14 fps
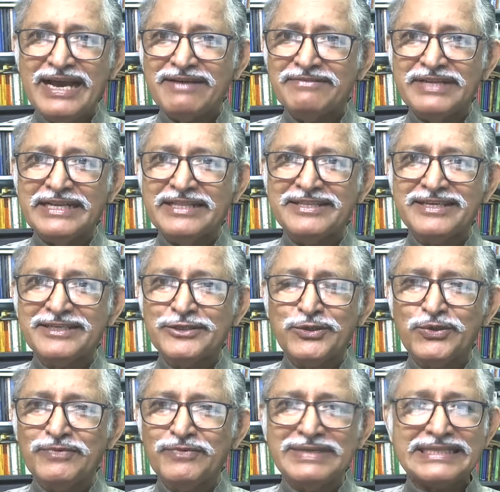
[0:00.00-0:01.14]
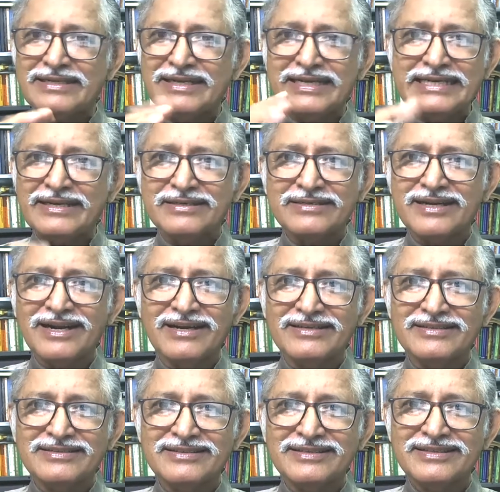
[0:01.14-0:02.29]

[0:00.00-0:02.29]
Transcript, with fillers: have anything to do with cricket cult.